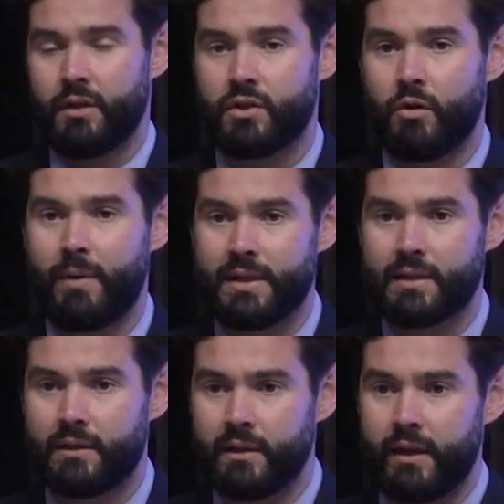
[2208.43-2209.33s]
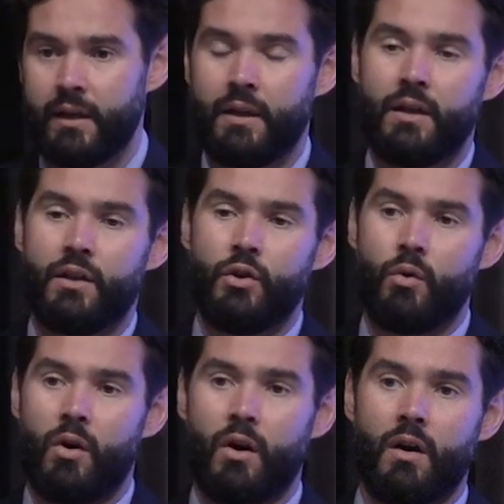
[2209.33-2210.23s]
So basically,
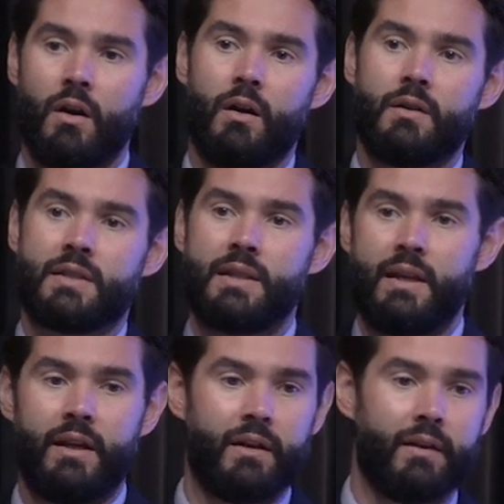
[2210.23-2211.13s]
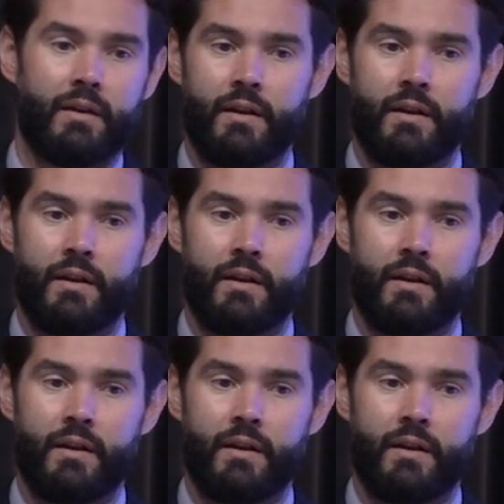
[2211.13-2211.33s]
you are seeing,